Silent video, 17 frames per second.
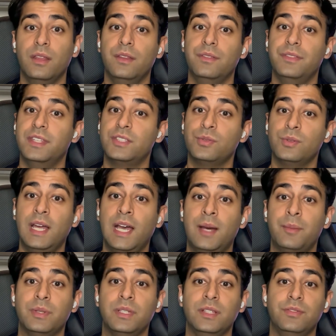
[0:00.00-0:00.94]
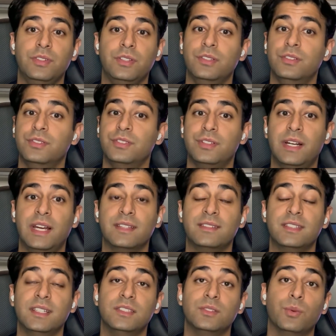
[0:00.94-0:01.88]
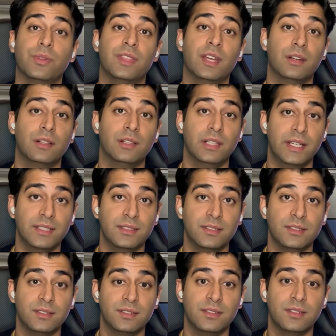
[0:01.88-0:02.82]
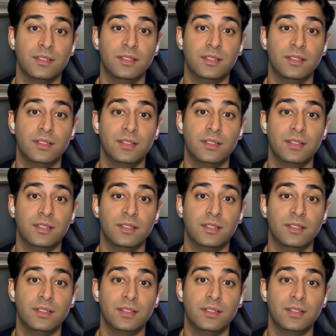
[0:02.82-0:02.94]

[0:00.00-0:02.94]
This would happen if you use their assets without a license,